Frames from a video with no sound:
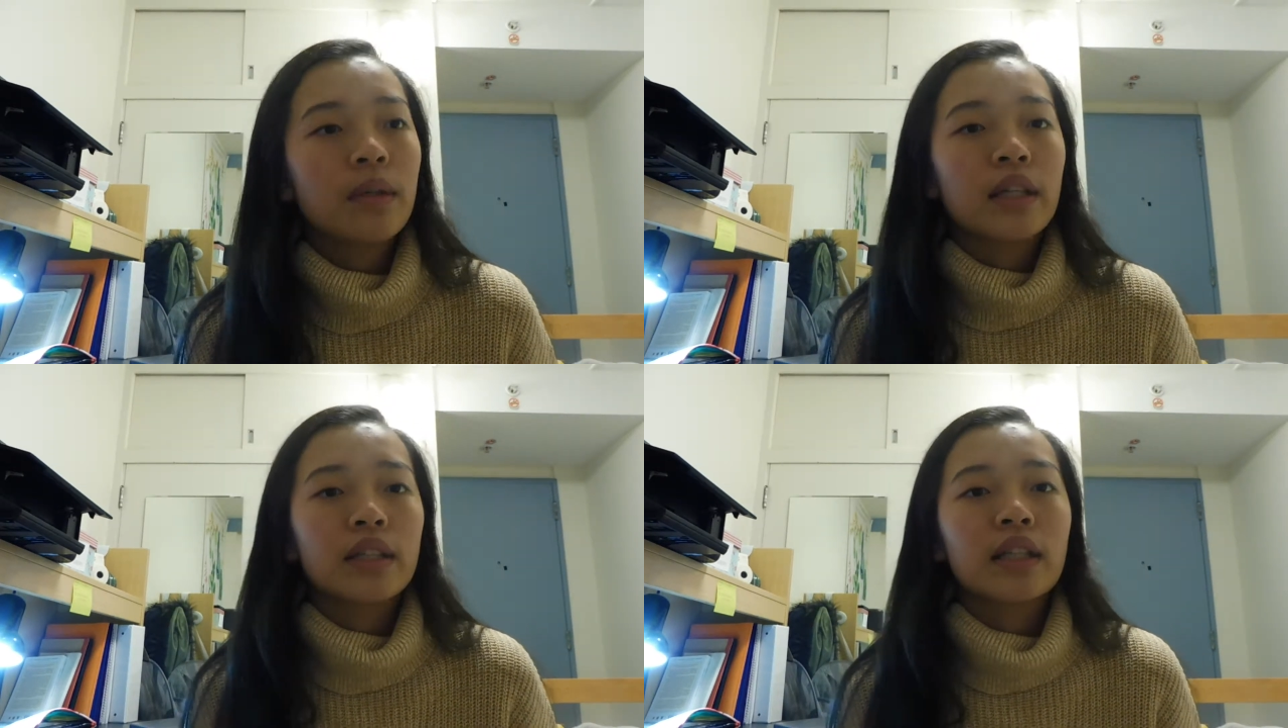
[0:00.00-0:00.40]

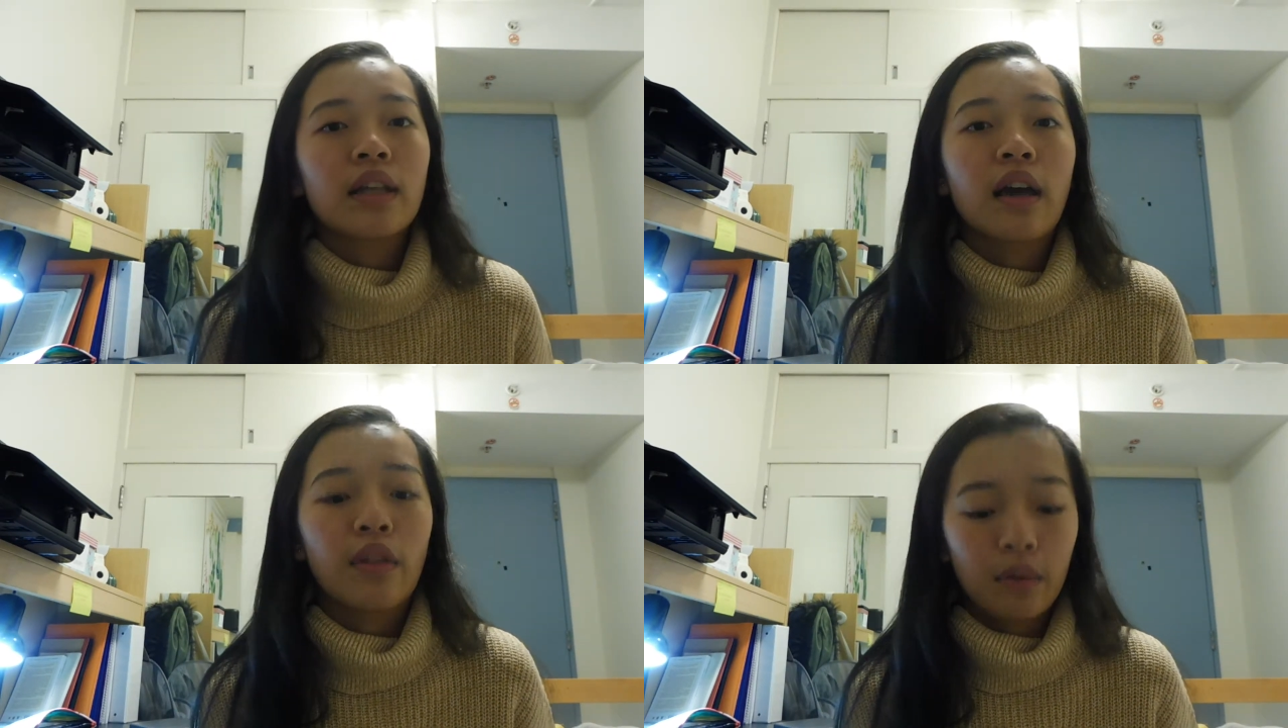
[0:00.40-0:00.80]
whereas like
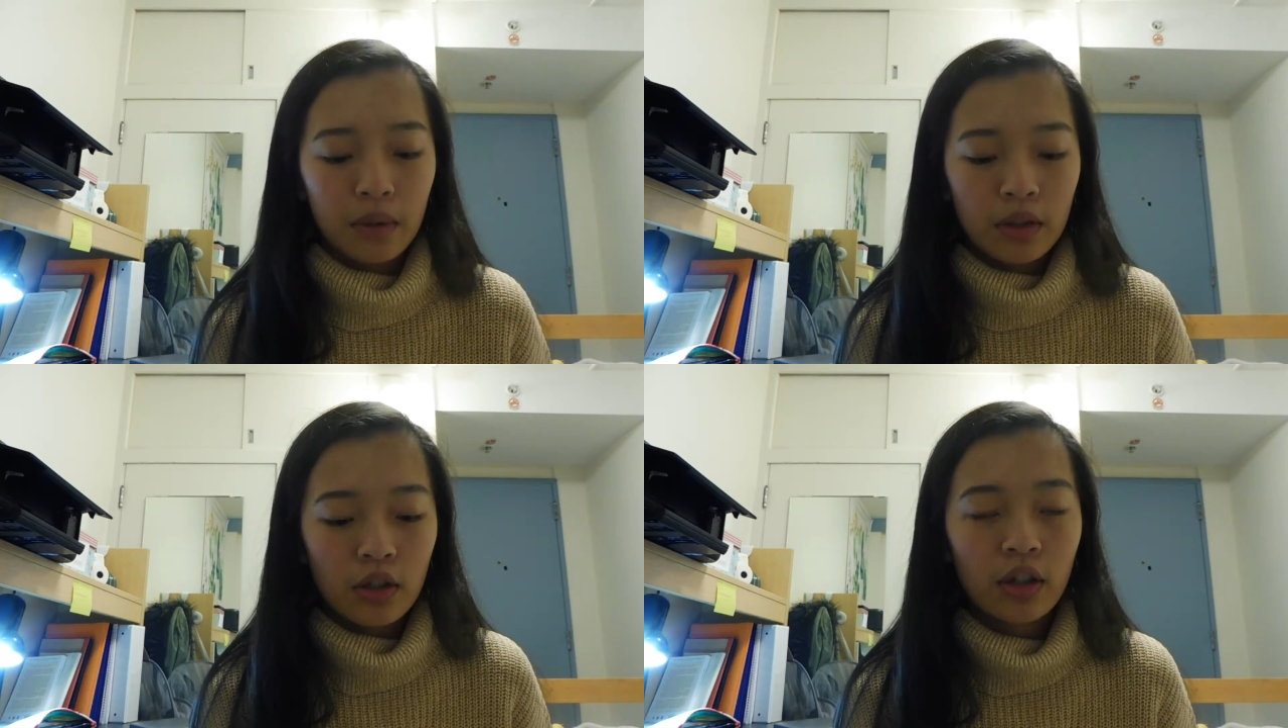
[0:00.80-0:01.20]
the other
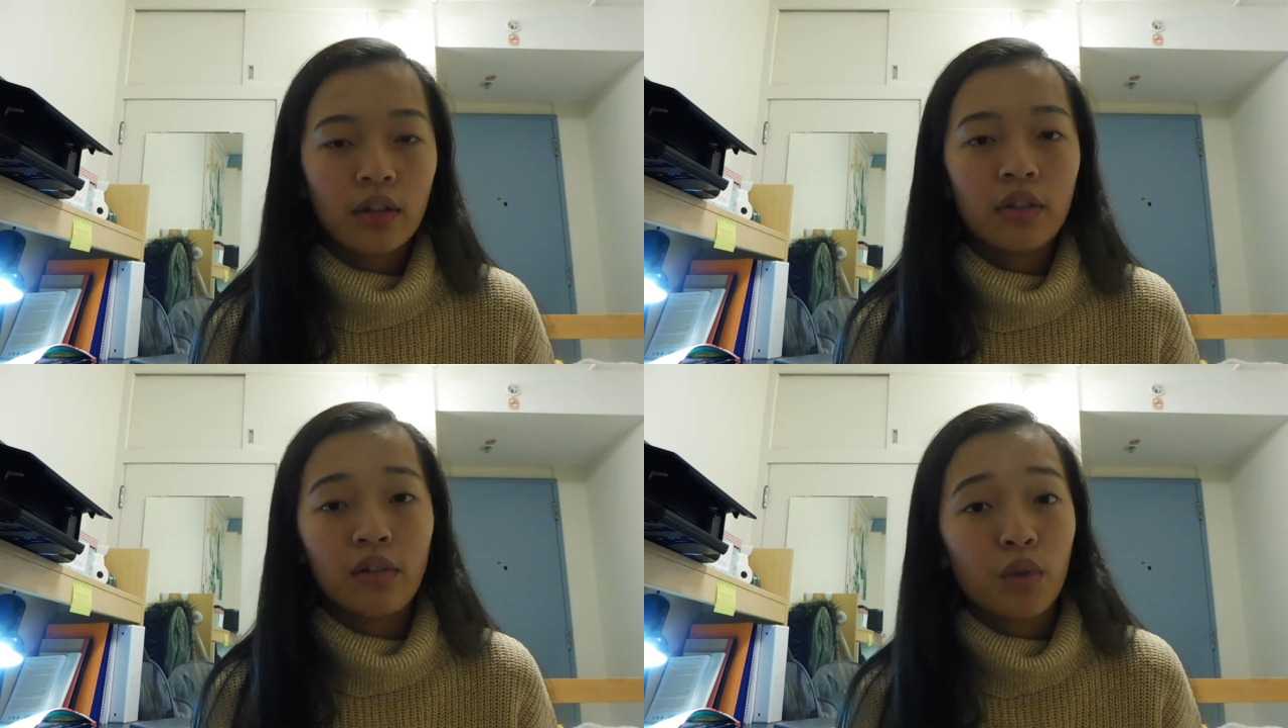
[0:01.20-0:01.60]
ones are
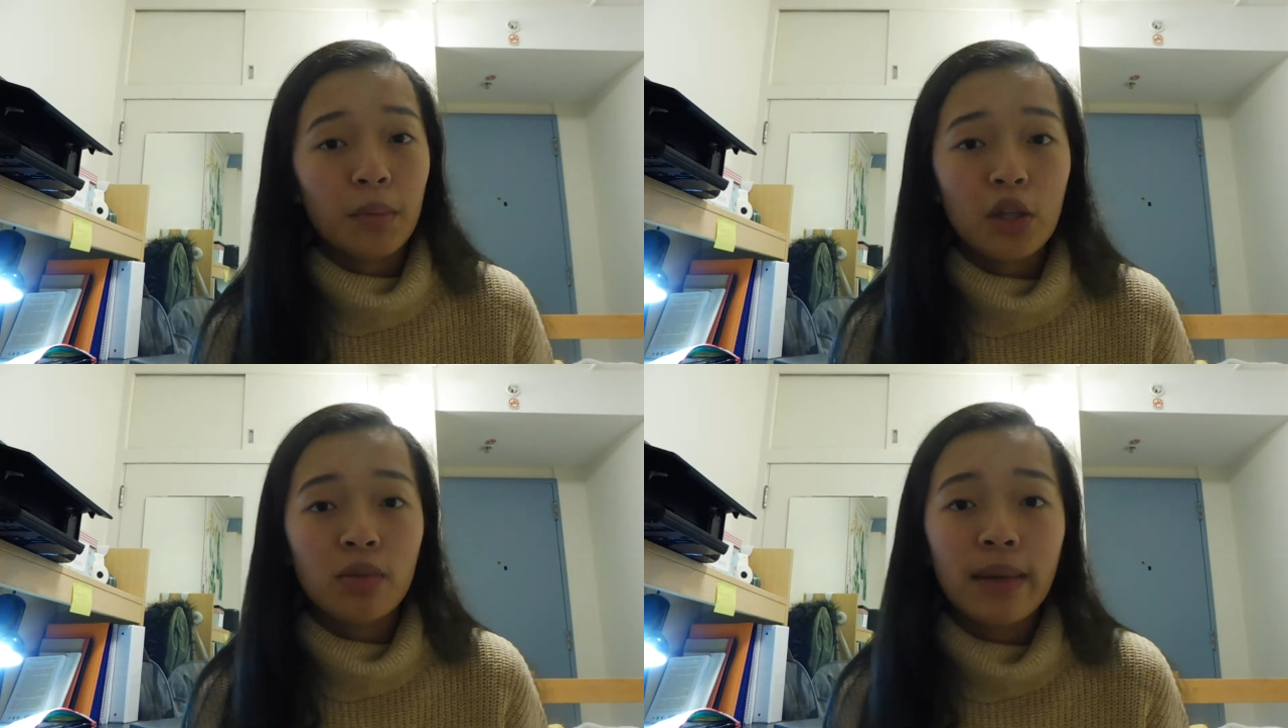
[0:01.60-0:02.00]

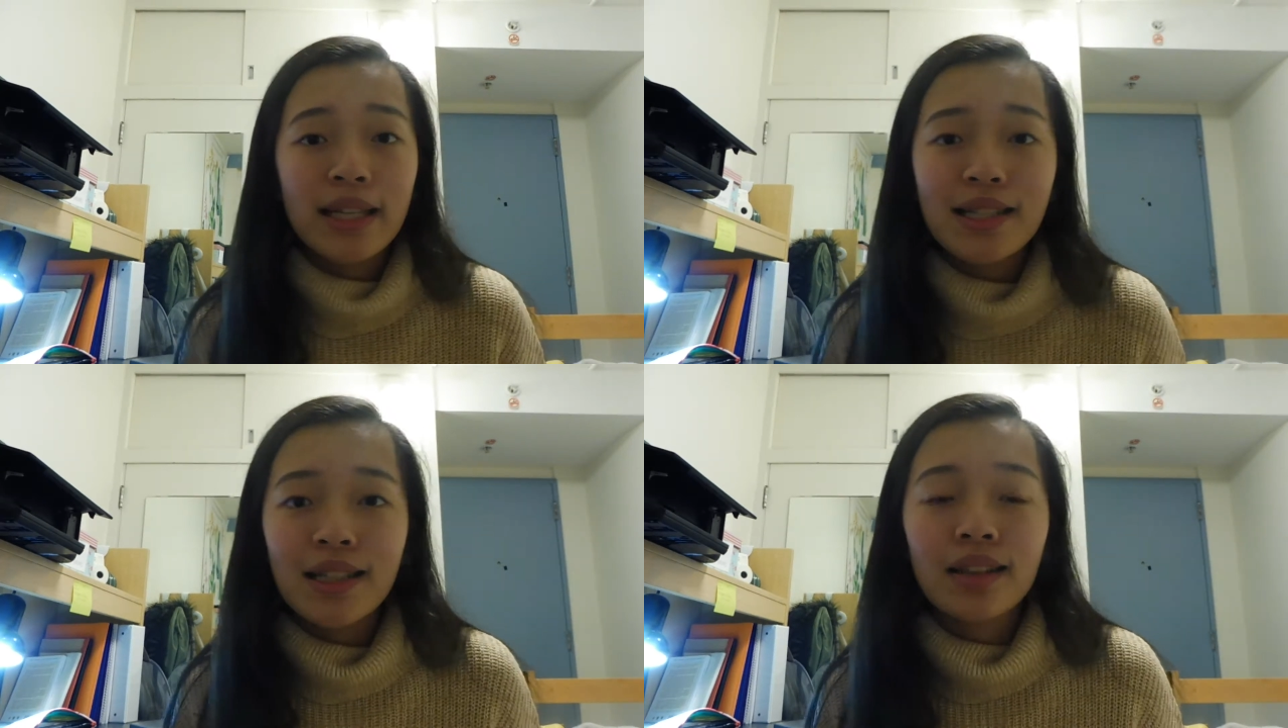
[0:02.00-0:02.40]
information
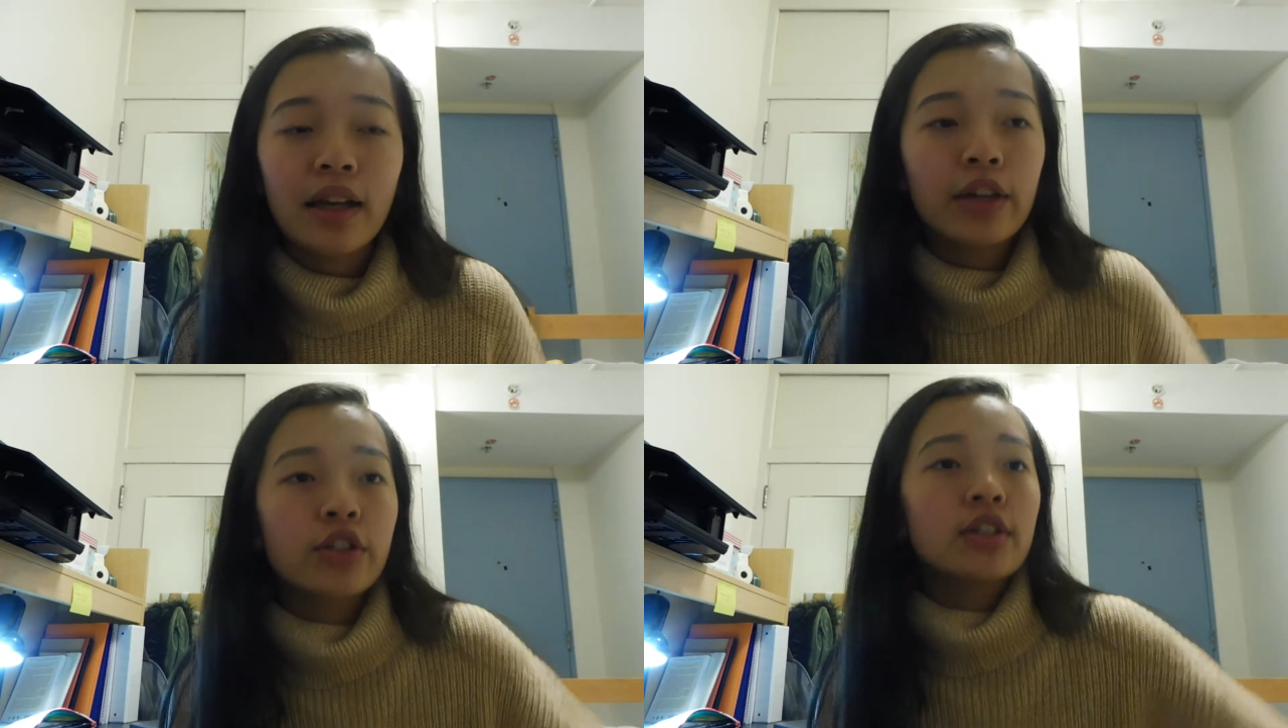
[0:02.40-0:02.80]
based in
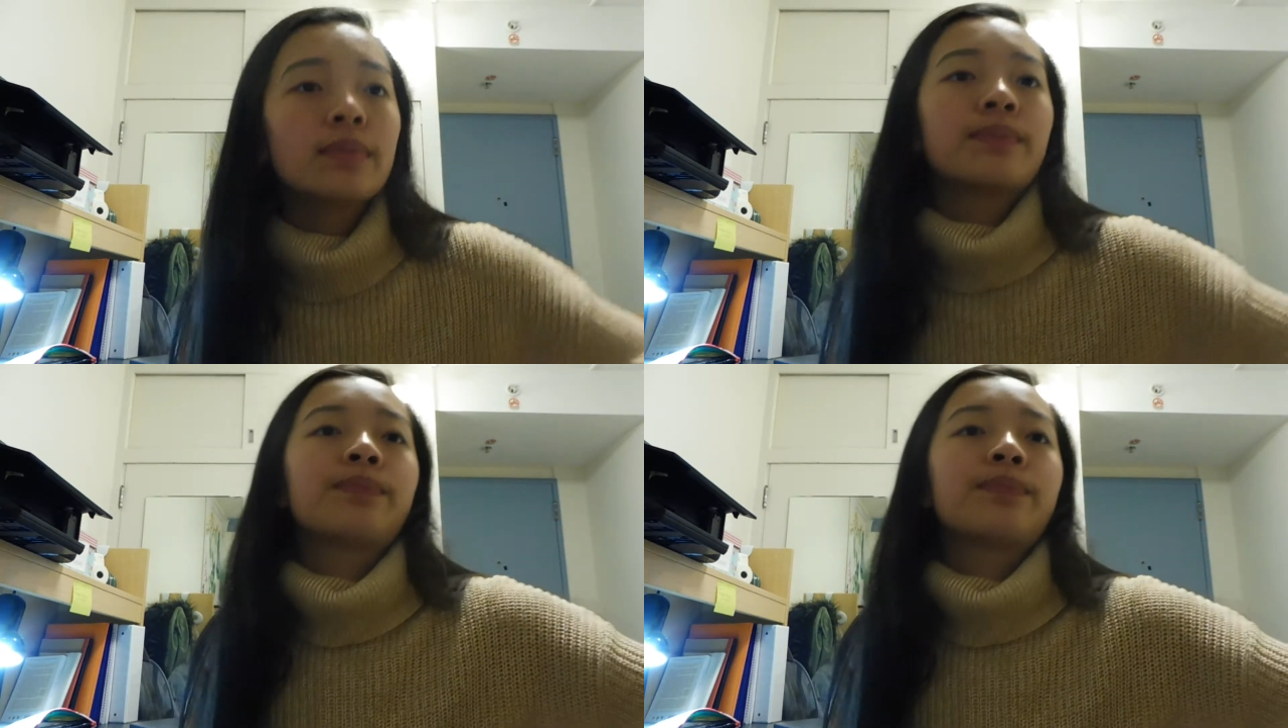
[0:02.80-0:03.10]
lecture.